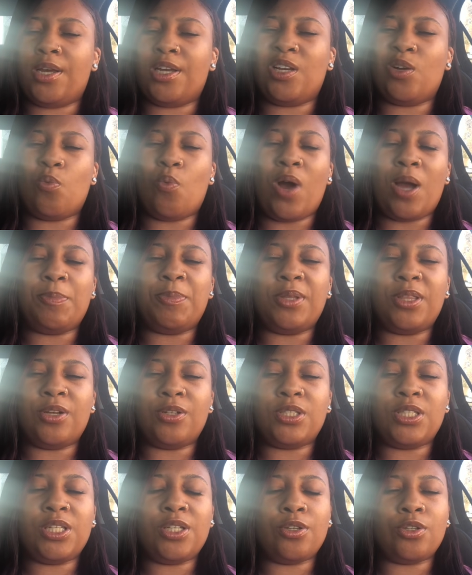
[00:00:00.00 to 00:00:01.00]
You're wiping their
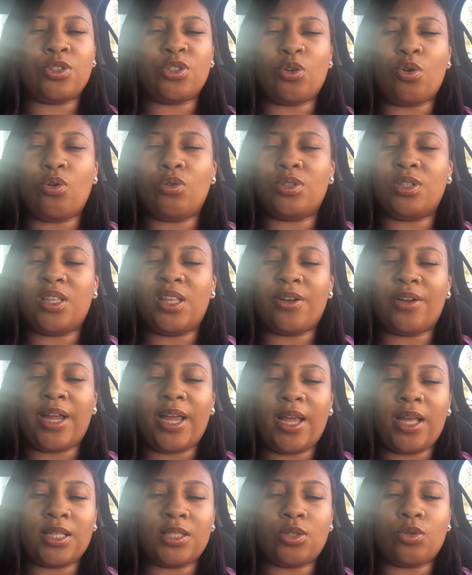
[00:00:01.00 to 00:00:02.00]
tears, you're holding their
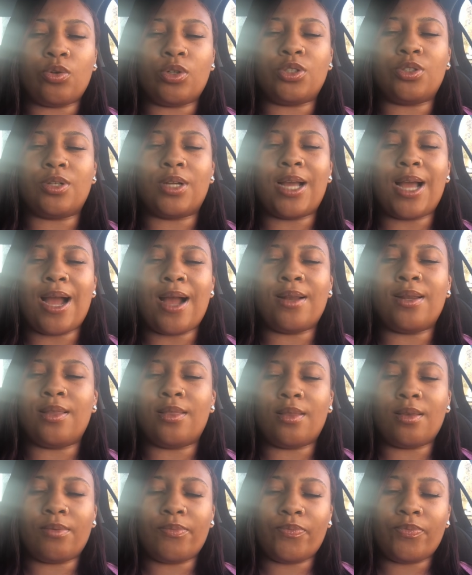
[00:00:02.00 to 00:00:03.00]
hands, Lord, you're guiding
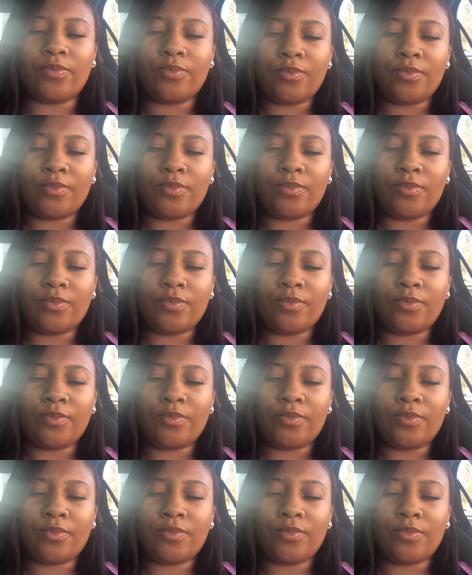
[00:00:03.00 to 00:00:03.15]
them.